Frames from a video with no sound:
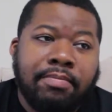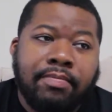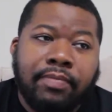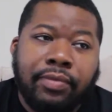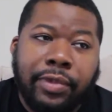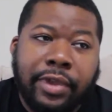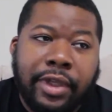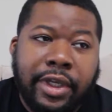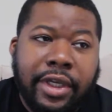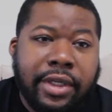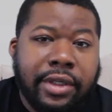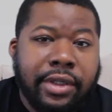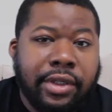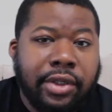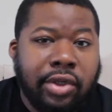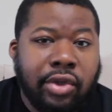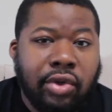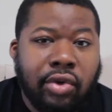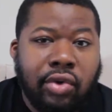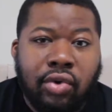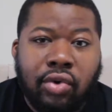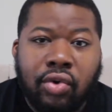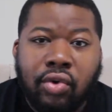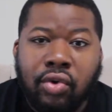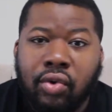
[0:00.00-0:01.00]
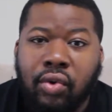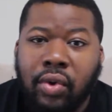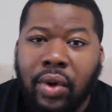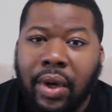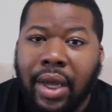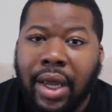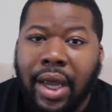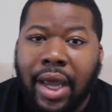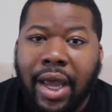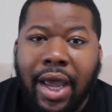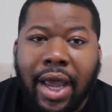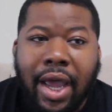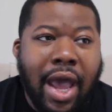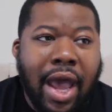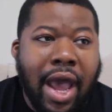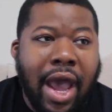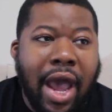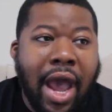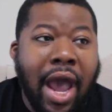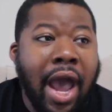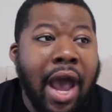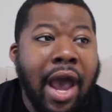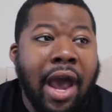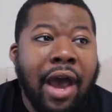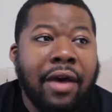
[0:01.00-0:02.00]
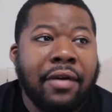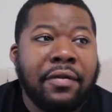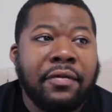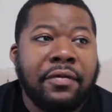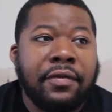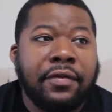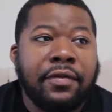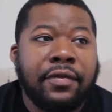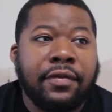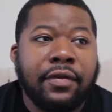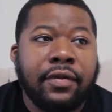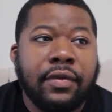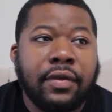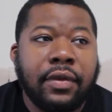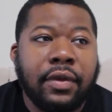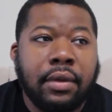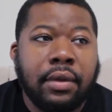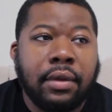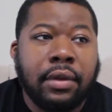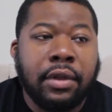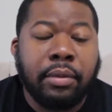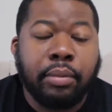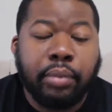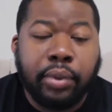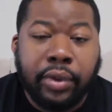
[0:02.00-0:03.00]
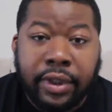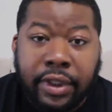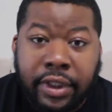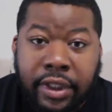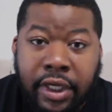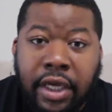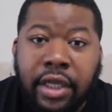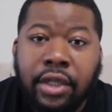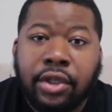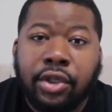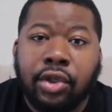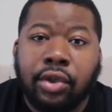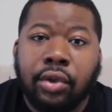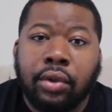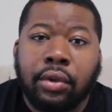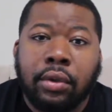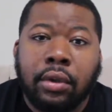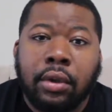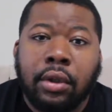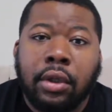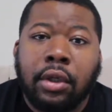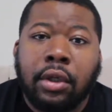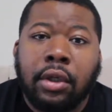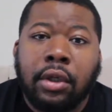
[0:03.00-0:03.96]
These two have the potential